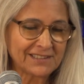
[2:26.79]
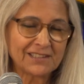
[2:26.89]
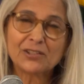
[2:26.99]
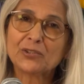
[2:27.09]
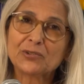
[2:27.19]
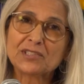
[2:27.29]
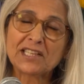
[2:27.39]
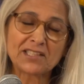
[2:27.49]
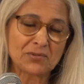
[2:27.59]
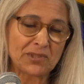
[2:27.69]
who
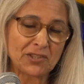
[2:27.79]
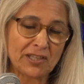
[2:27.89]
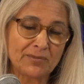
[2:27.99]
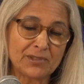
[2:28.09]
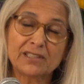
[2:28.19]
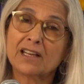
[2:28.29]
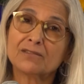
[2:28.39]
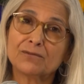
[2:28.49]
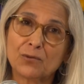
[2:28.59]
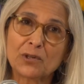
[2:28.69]
says when you come to
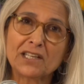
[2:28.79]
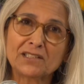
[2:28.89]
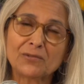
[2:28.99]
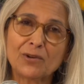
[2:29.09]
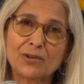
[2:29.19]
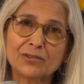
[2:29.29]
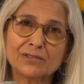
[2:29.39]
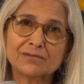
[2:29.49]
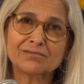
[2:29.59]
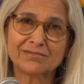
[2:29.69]
that fork in the
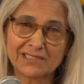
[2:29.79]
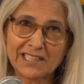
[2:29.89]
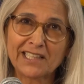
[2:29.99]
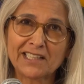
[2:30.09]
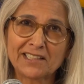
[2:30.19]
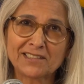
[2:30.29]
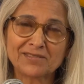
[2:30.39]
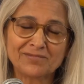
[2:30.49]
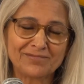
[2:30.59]
road, take it.